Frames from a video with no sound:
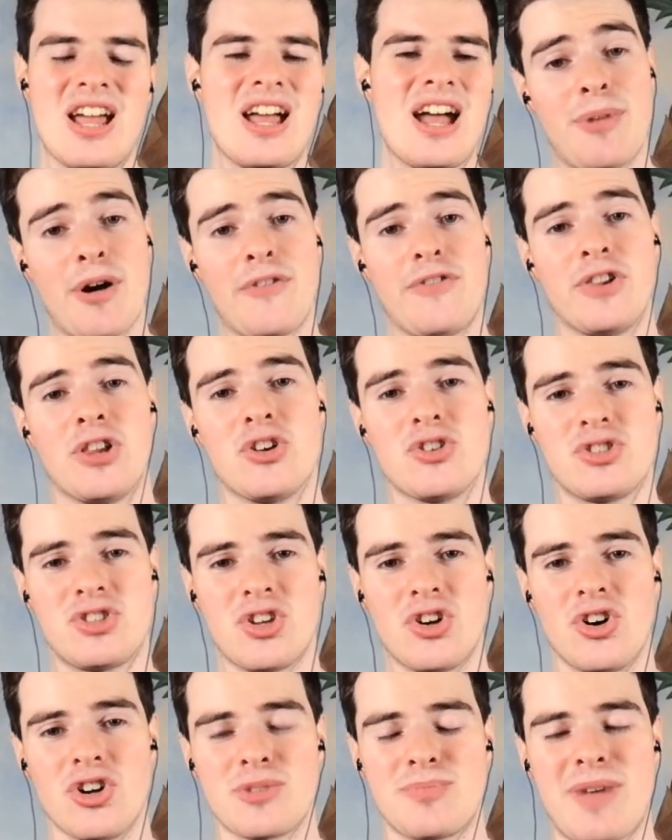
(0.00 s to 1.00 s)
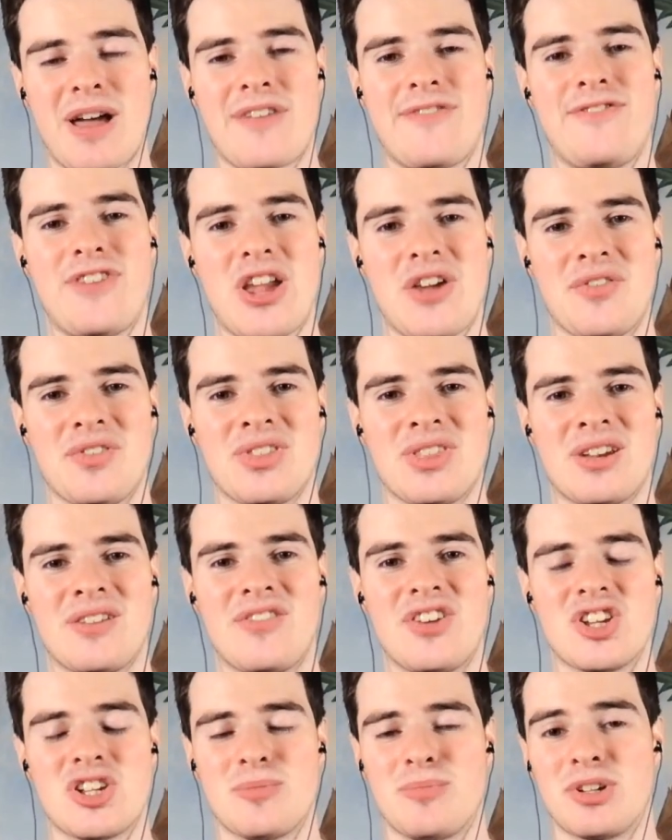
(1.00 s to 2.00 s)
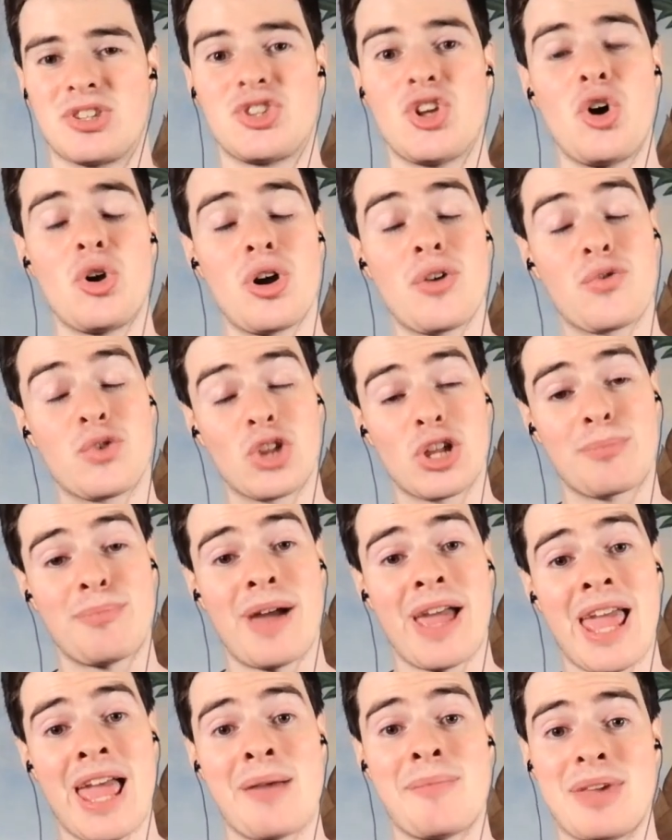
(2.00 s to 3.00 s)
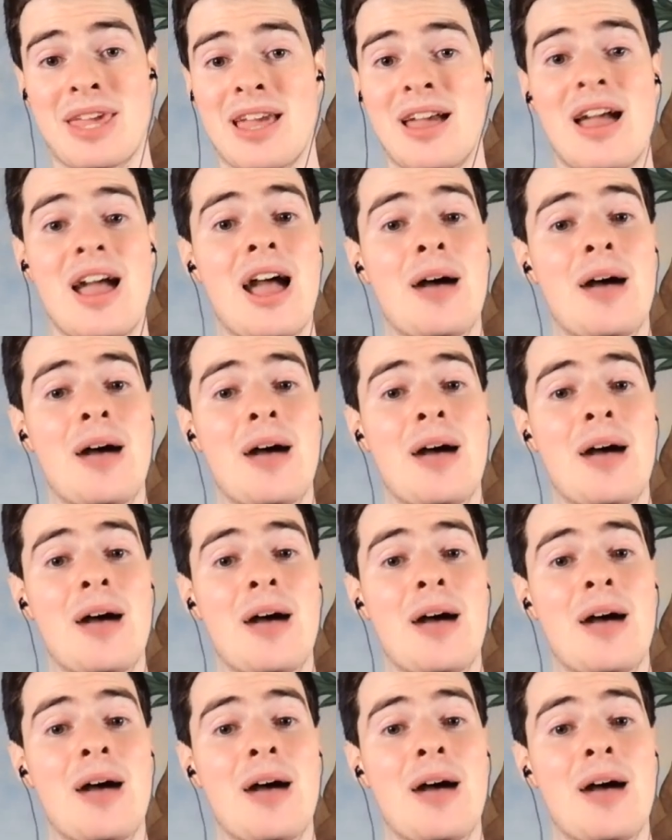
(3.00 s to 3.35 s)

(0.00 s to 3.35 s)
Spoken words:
Buffalo still is my favorite in the division, but don't overlook Miami.